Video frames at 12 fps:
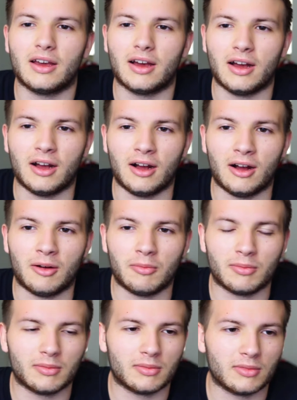
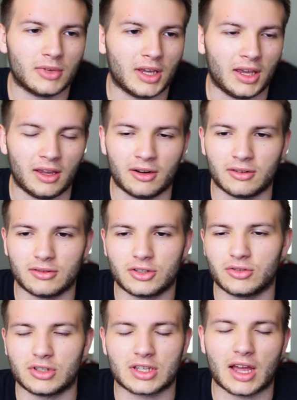And
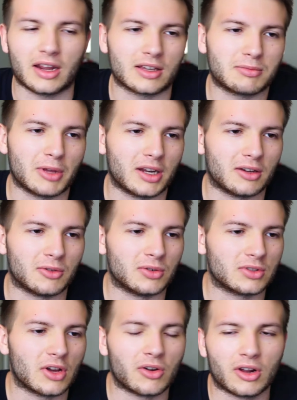she was just kind of explaining what
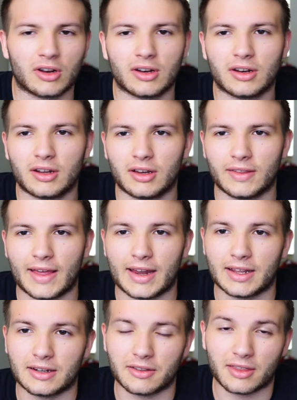was going on that
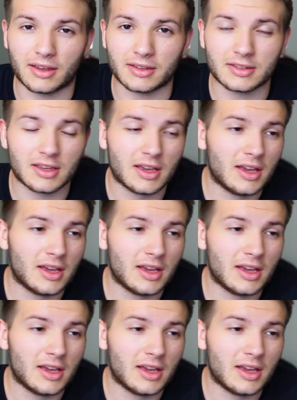end of things.